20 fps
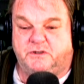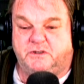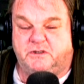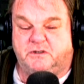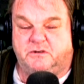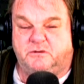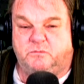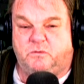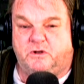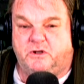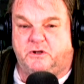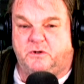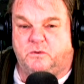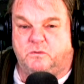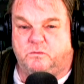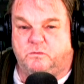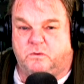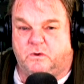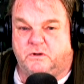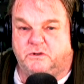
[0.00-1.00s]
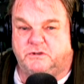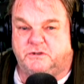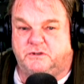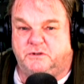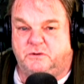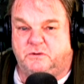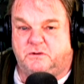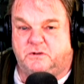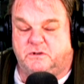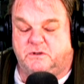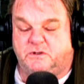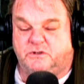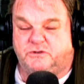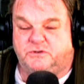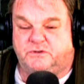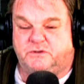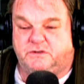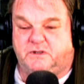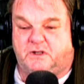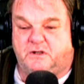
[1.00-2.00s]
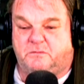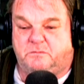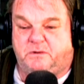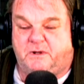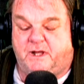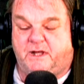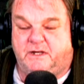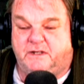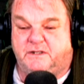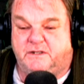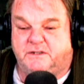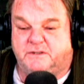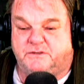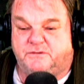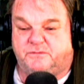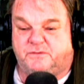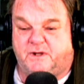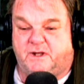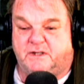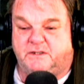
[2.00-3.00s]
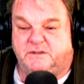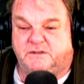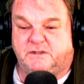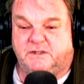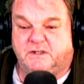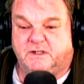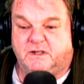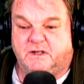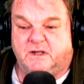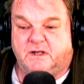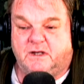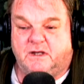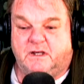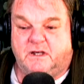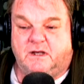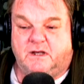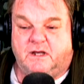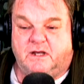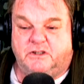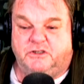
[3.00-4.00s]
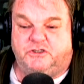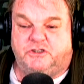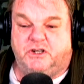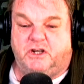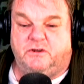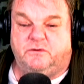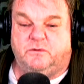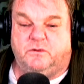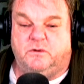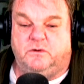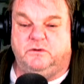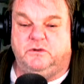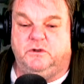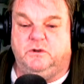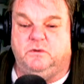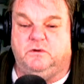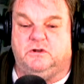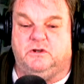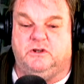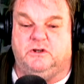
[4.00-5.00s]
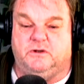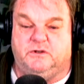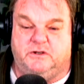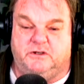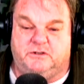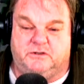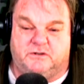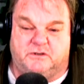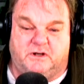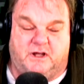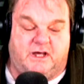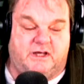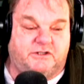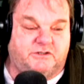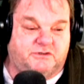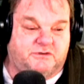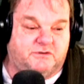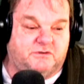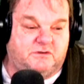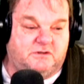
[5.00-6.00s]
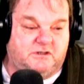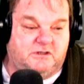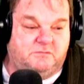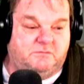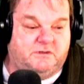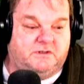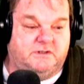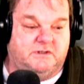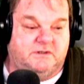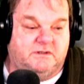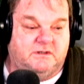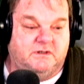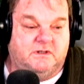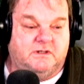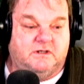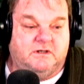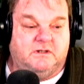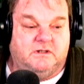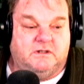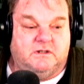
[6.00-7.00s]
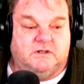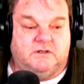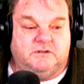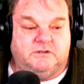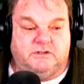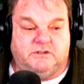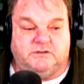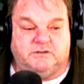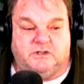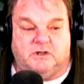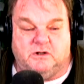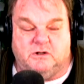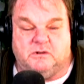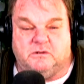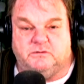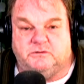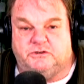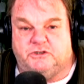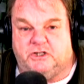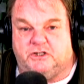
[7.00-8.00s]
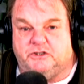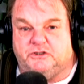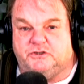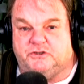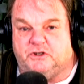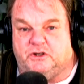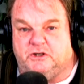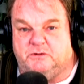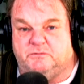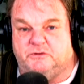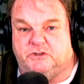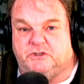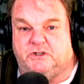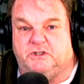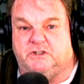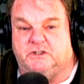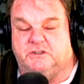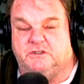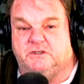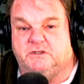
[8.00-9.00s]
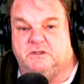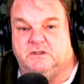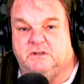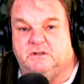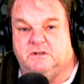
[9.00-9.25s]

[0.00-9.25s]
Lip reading: One of the worst nuclear industries on the planet is France. And General Nuclear International Limited. These are genocide machines.